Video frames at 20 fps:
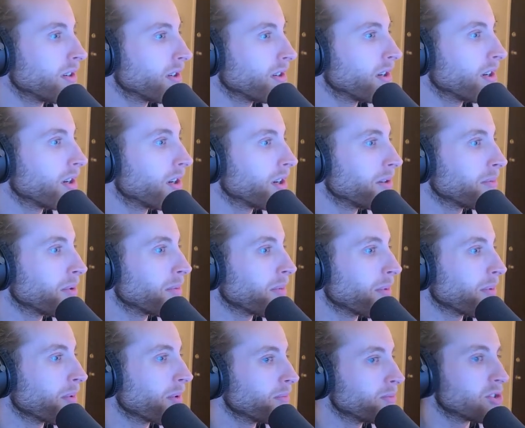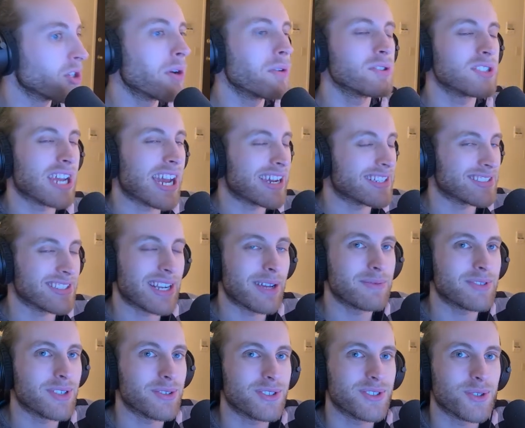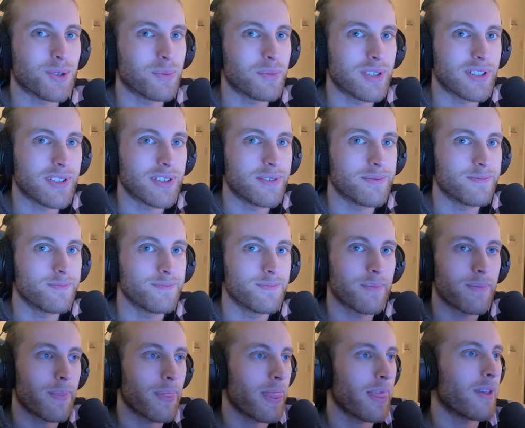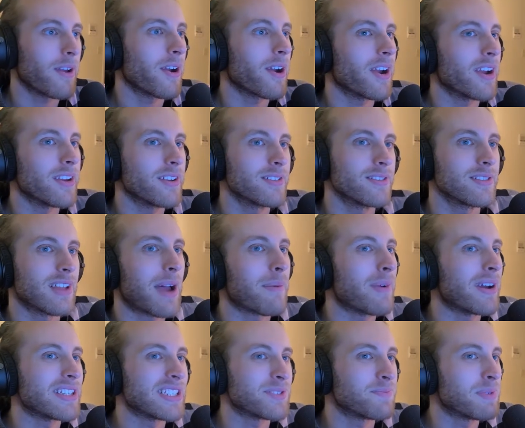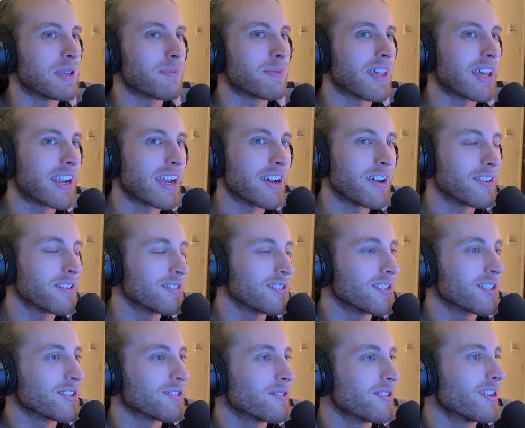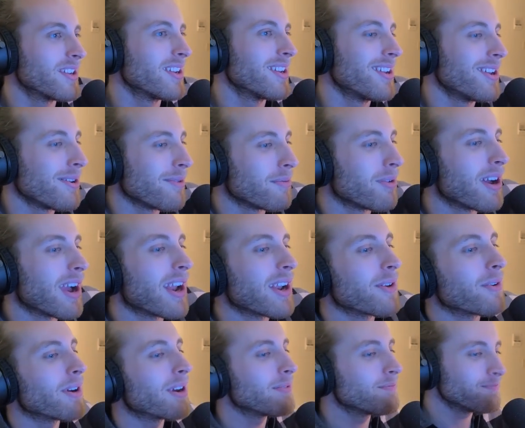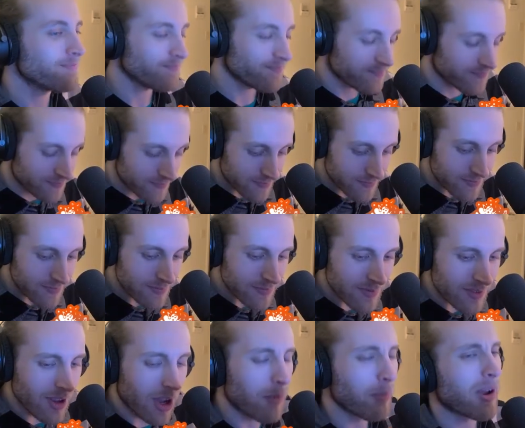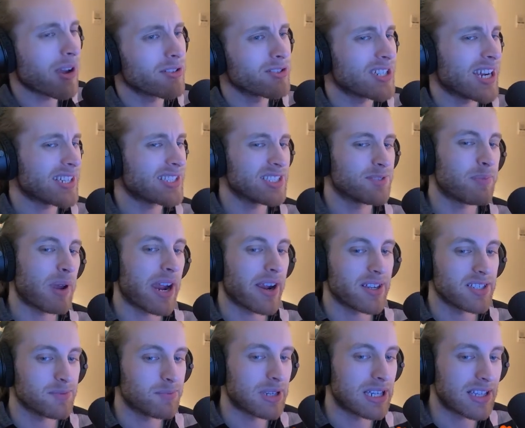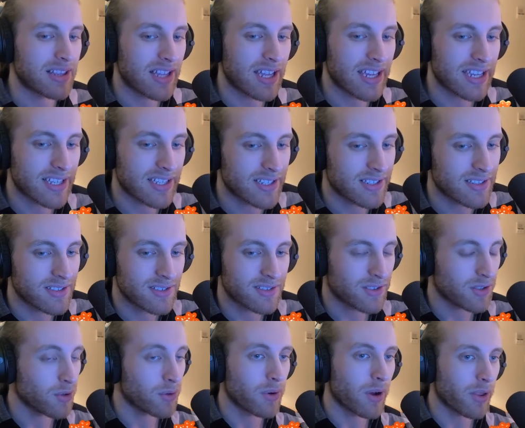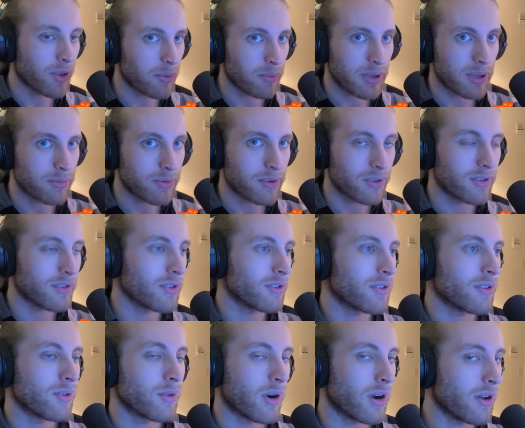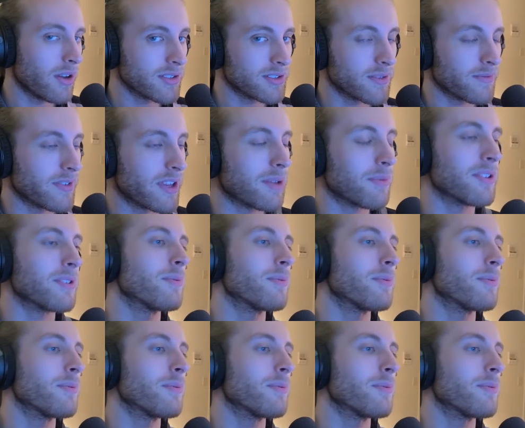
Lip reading: Wow. Joe Jackson. I'm so stupid, dude. All right, I might just beep that out, But anyway, Michael Jackson's parents being like two other people who are also famous.